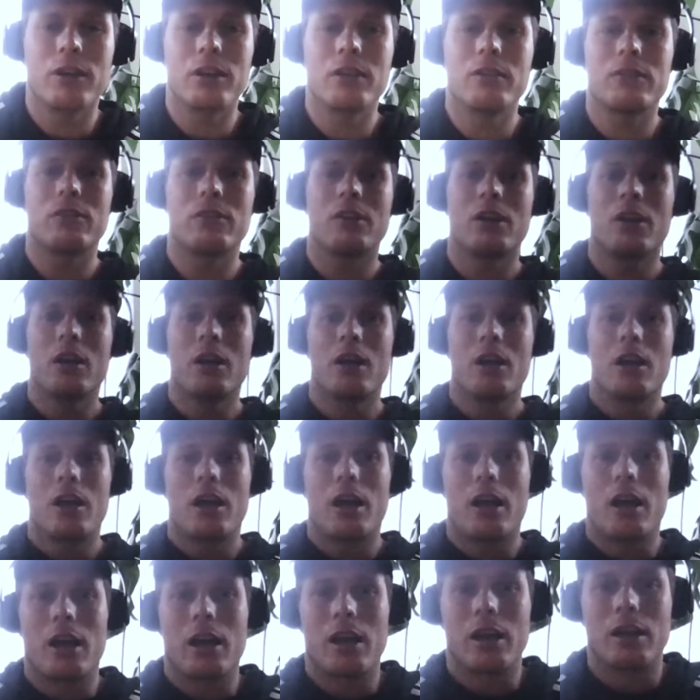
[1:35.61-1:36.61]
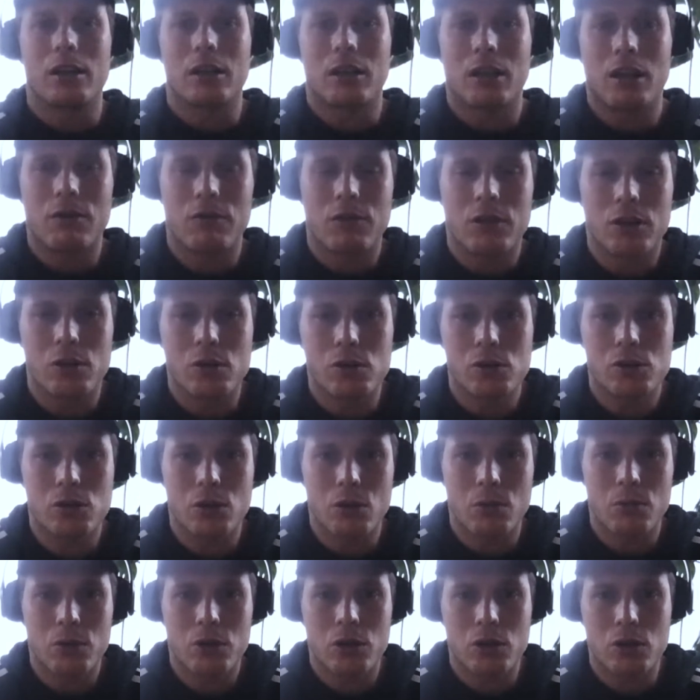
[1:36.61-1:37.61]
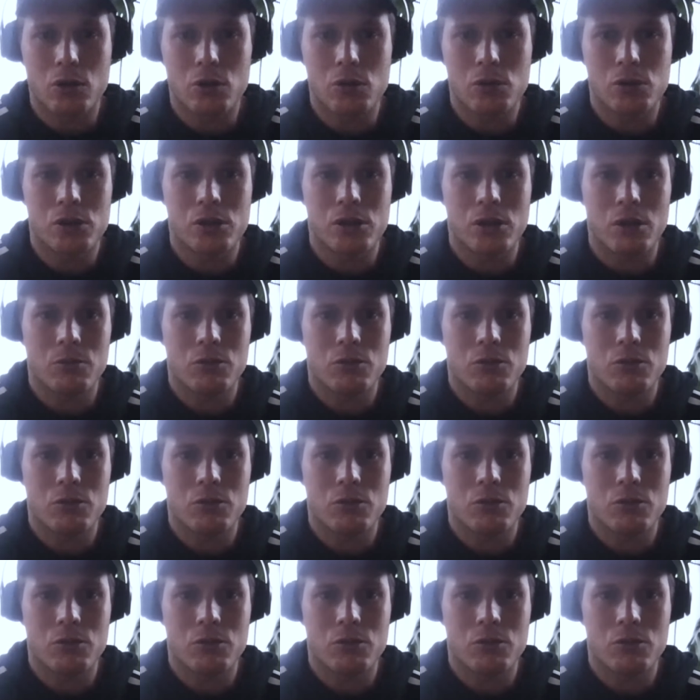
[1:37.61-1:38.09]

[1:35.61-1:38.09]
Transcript: it and giving you some cues.